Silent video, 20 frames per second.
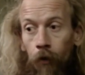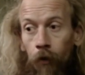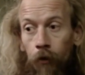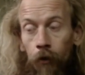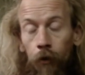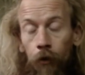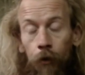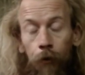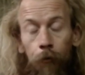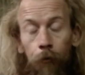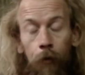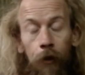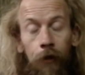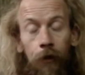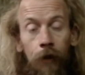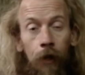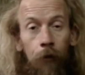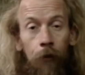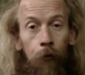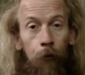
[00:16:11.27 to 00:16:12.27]
You know, my
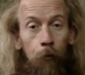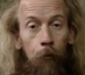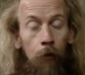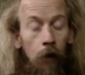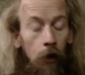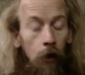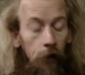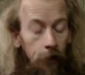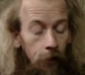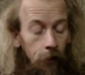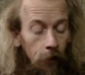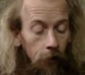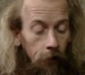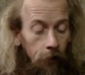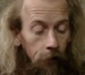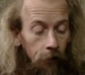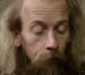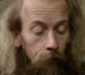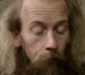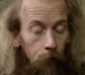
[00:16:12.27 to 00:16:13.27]
dad was a party guy,
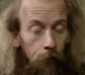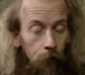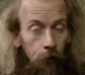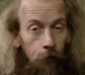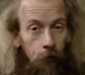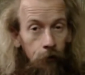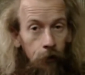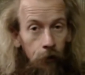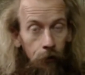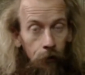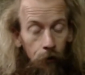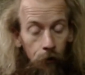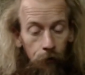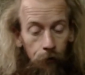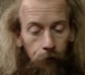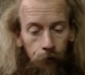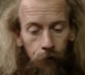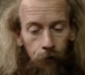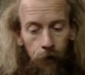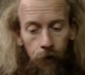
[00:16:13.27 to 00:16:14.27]
give him a good send off.
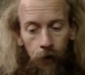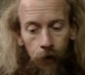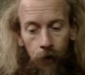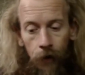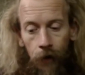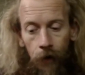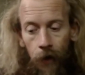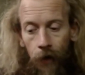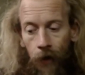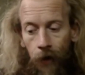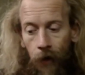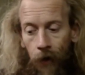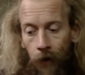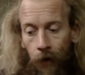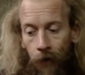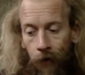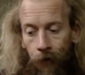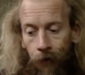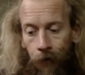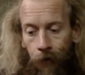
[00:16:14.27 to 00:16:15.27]

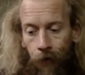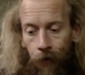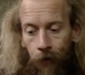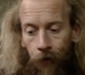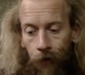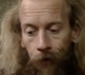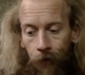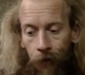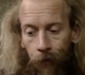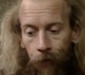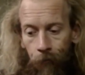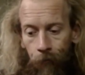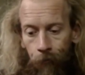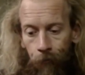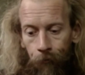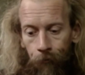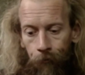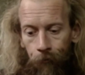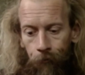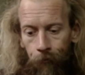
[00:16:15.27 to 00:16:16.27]
And um,
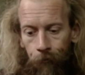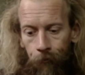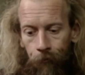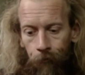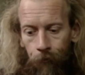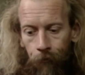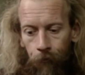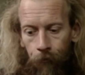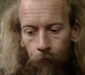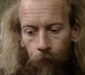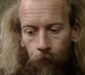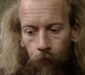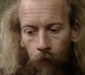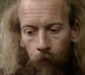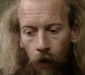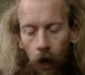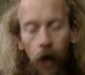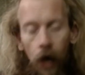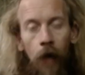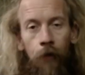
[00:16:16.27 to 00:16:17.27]

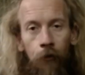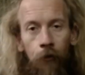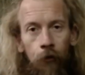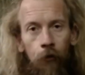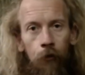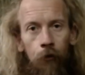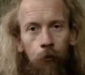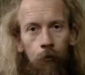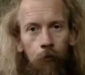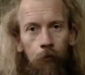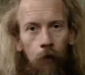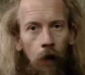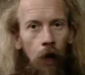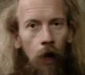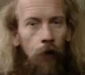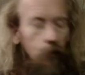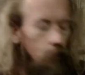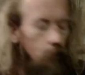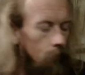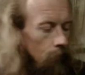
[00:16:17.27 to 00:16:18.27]
I hadn't,
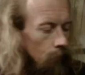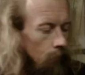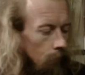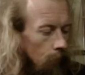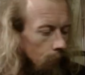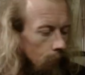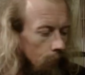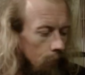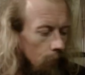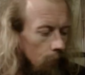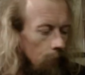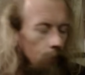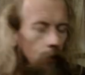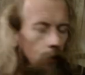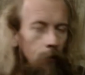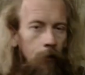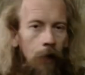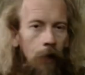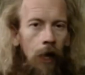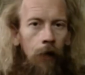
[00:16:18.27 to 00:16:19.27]
I'd, I'd given
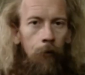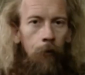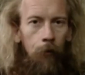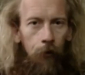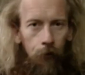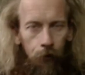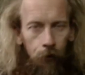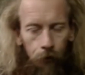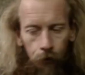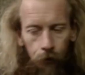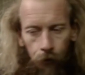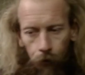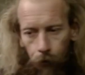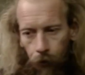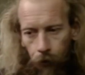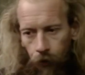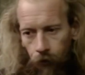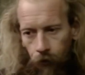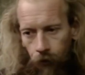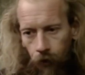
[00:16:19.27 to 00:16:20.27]
up cannabis for two
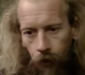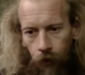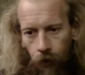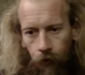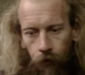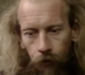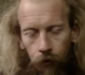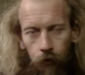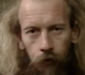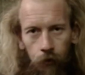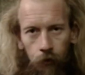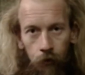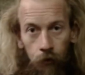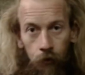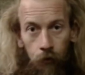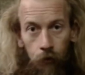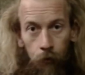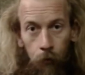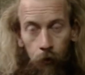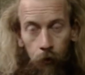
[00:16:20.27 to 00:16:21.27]
weeks. I hadn't
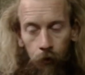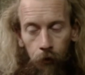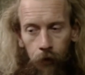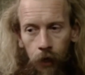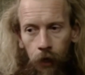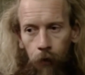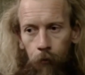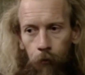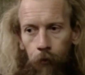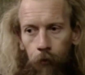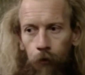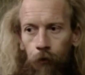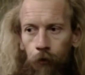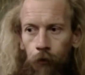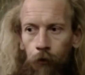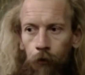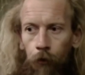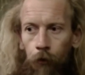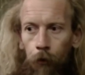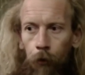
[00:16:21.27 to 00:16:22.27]
smoked cannabis for
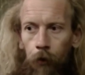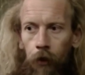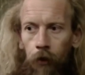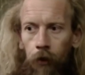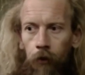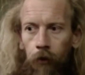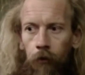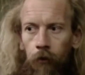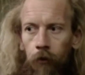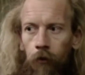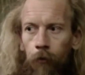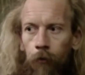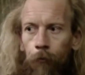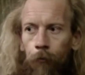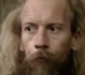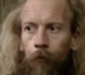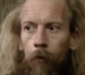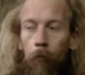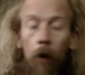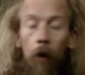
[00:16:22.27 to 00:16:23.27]
two weeks.
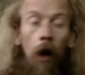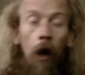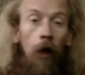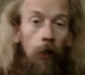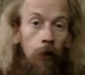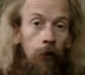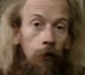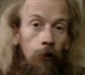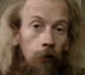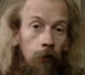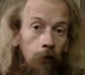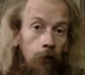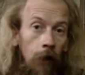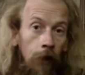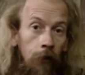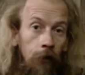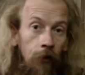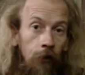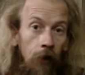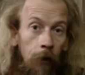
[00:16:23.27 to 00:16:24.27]
Partly because
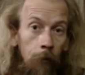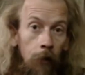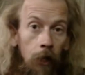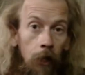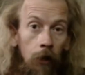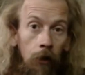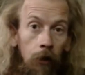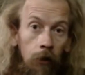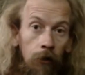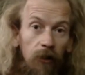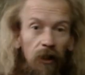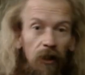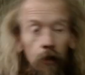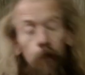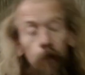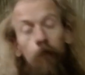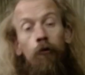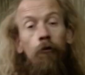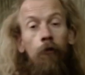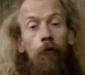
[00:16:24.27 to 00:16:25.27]
it's AJ Miller and
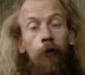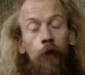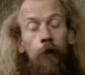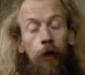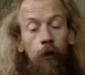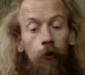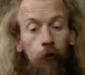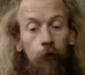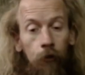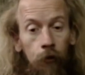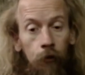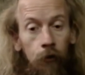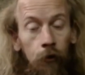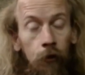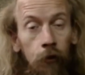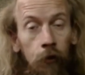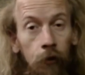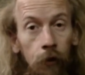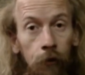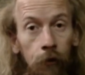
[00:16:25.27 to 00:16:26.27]
your addictions
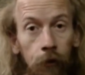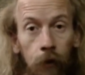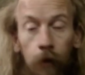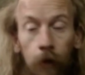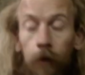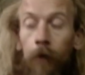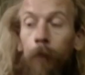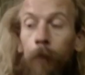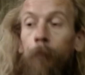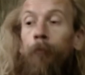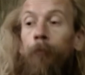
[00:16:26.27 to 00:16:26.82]
and stuff like that.